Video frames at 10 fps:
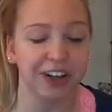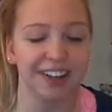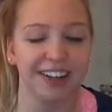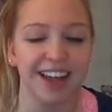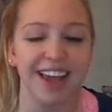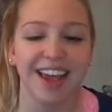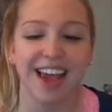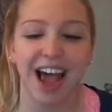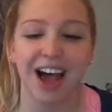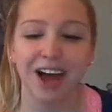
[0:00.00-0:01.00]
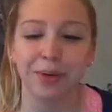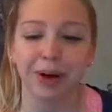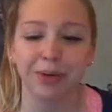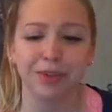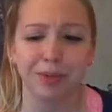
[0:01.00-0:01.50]
When
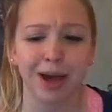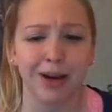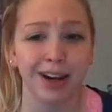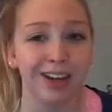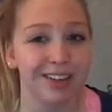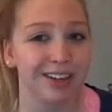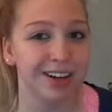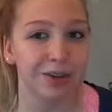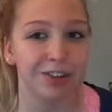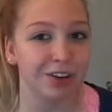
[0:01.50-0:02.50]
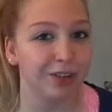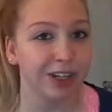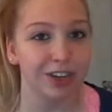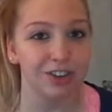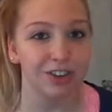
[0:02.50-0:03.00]
I was about 18, I was in a
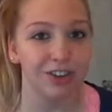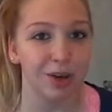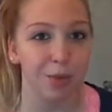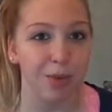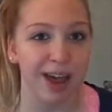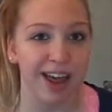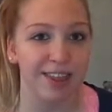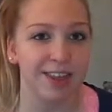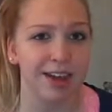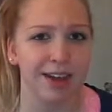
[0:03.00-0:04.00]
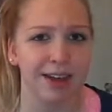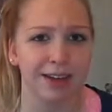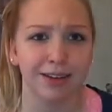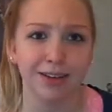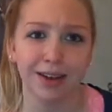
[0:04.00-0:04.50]
relationship with
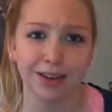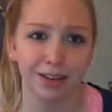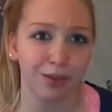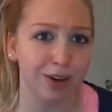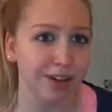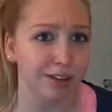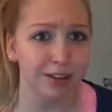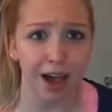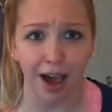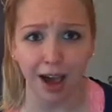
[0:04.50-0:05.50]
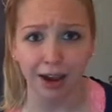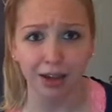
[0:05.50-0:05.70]
a not so nice guy.